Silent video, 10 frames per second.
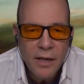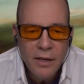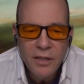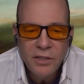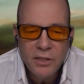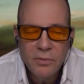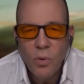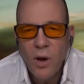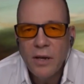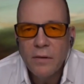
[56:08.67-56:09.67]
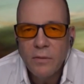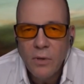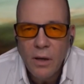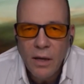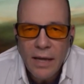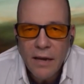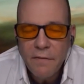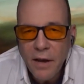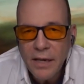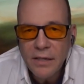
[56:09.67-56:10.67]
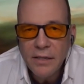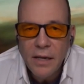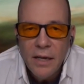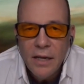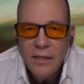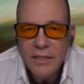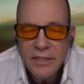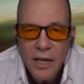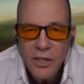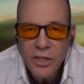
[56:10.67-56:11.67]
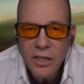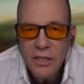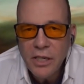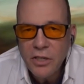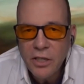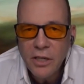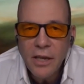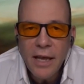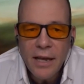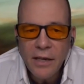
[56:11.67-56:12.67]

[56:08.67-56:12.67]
And this is quite a edifying discussion and teaching today.